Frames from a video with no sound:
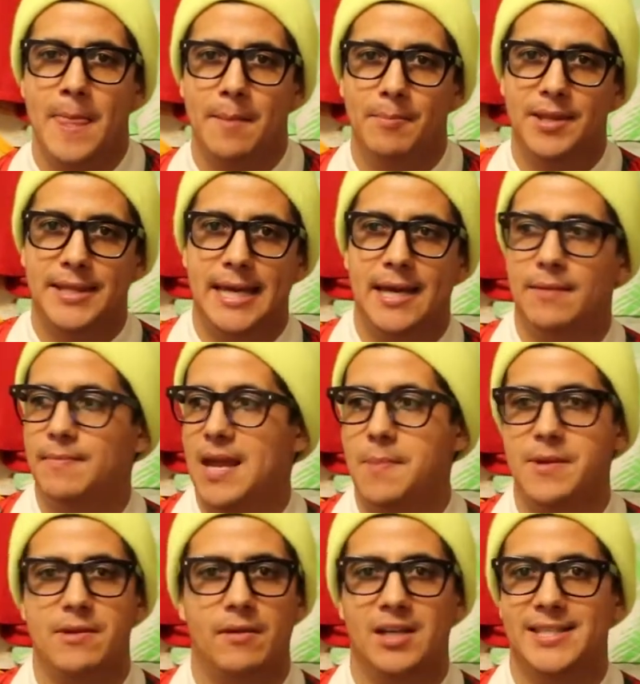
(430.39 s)
But then
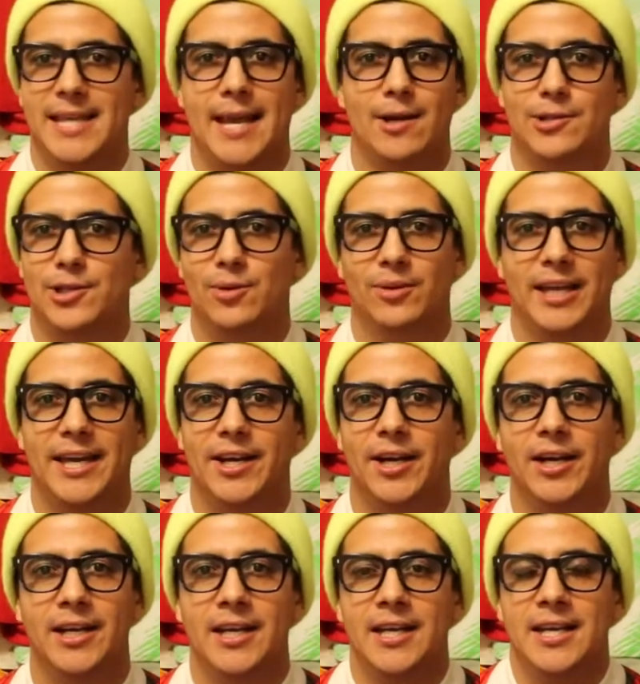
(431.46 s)
maybe a day or two later,